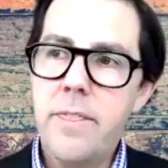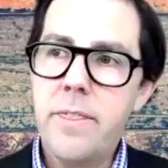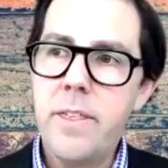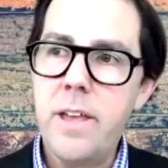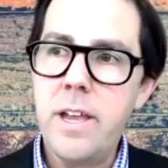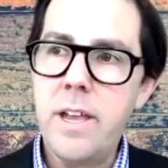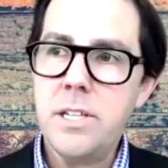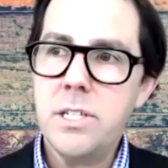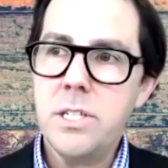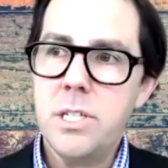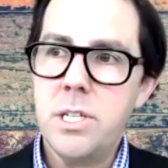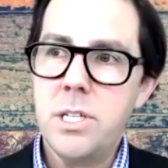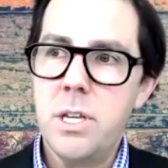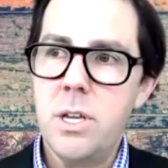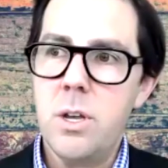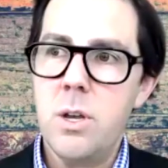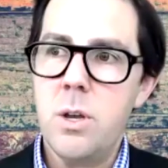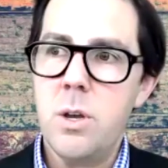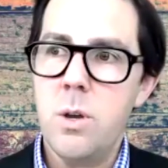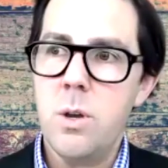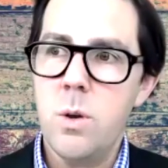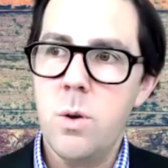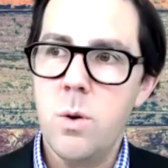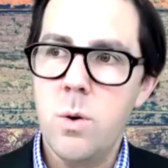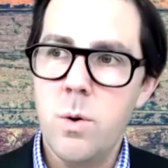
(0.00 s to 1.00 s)
think
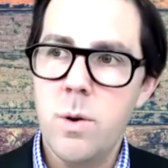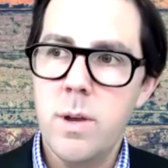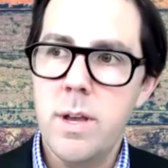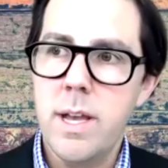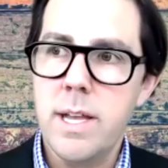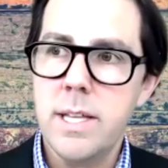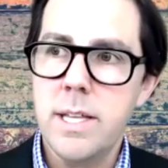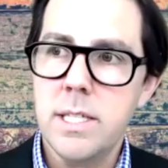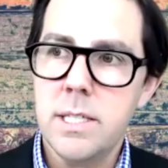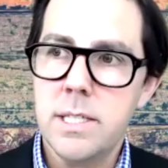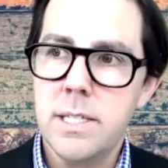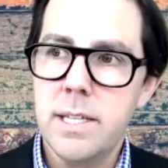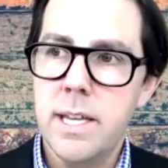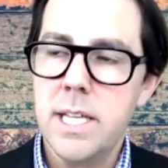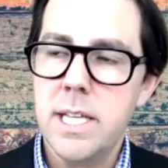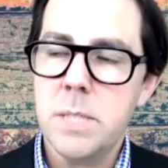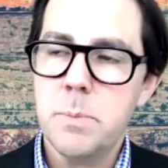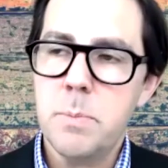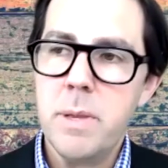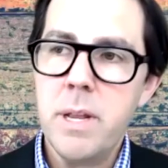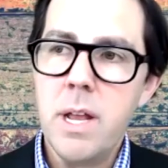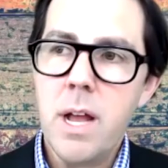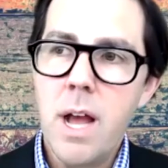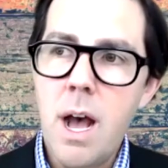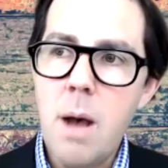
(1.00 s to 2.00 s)
too, it's
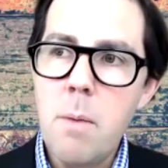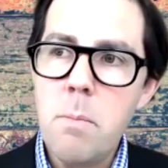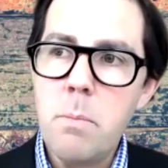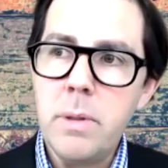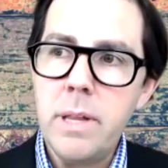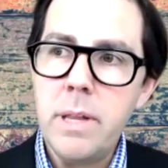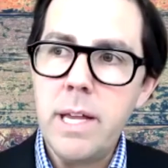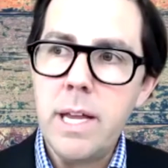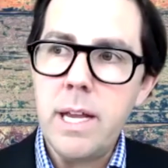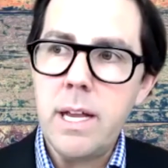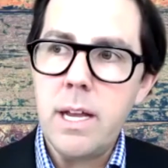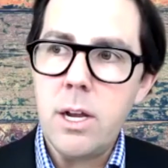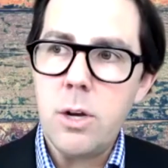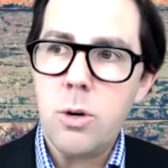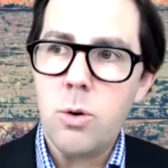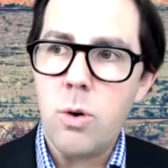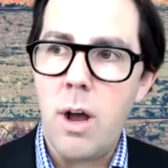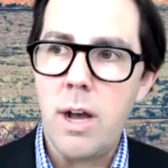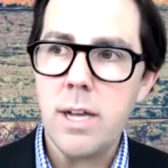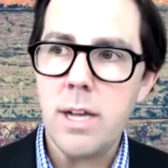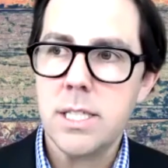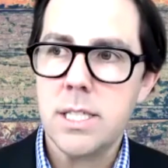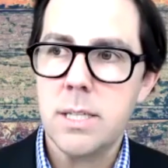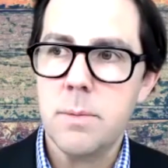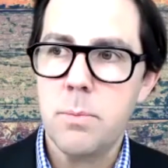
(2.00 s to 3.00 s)
been humbling
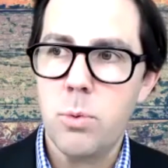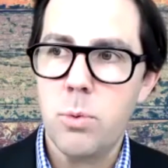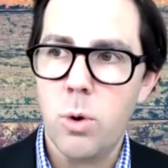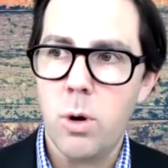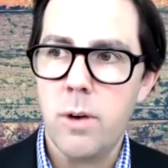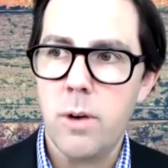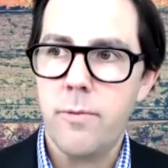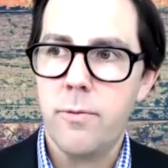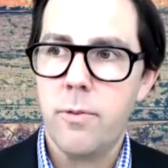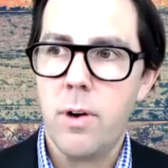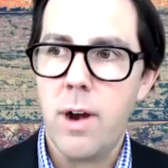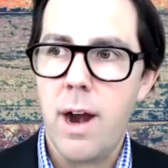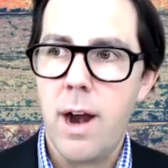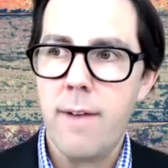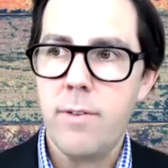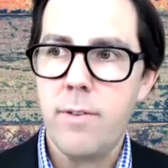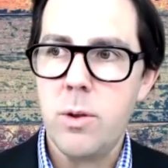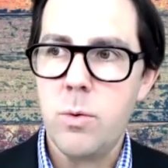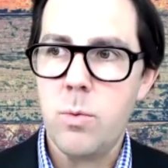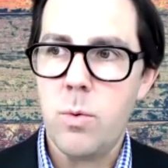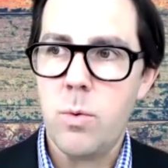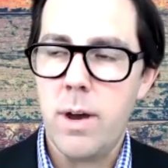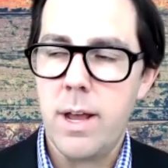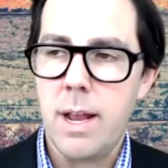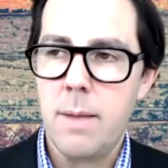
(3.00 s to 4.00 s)
across the board for
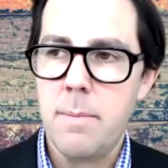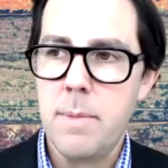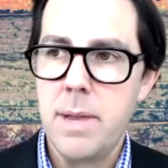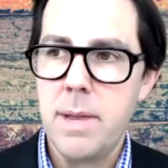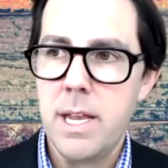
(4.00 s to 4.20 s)
everyone.